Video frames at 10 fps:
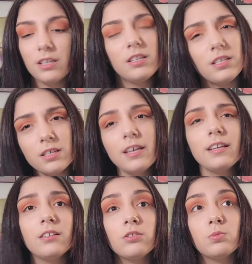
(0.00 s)
and he
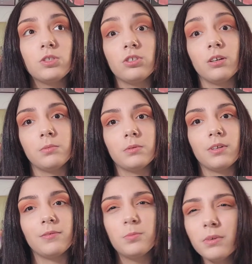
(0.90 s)
can switch it up
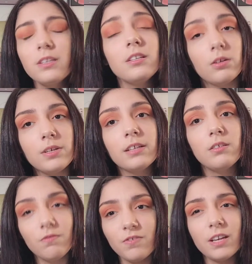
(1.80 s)
sometimes, but you know, he
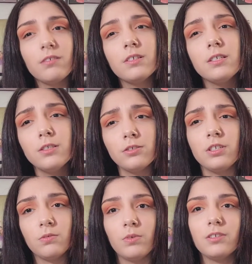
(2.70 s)
has a very
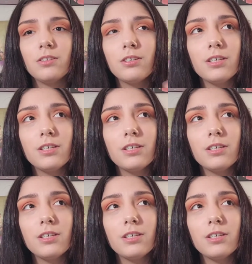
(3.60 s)
distinct voice.